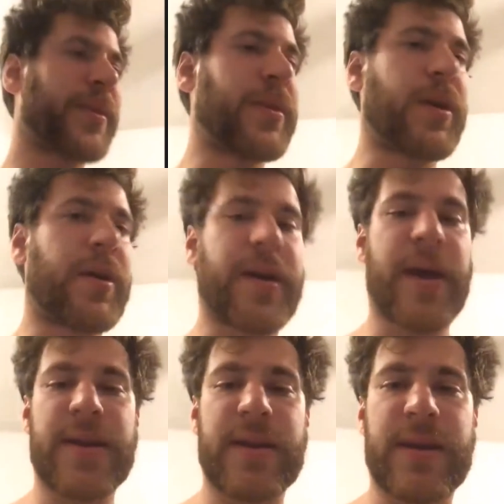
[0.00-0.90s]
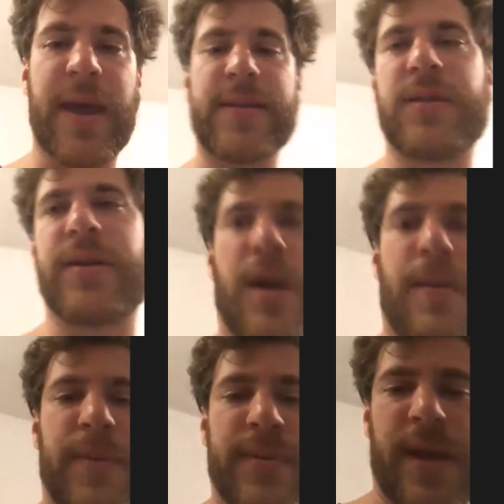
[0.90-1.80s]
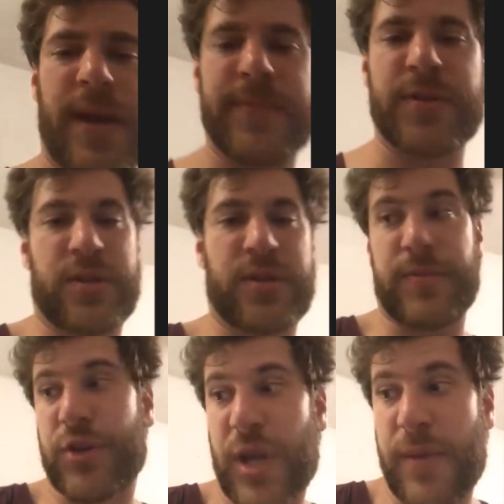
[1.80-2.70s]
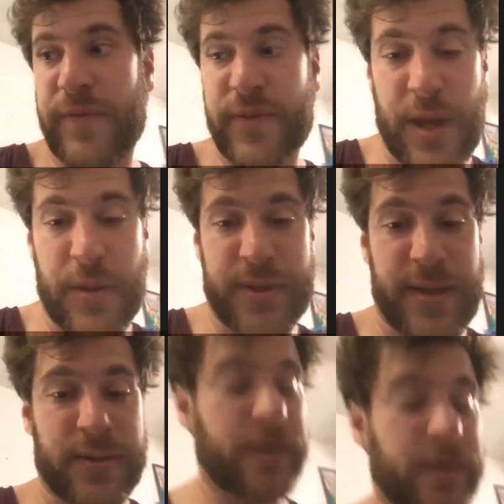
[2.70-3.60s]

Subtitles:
No, they had it canceled a couple times. It's just, it would be a shame if today was canceled.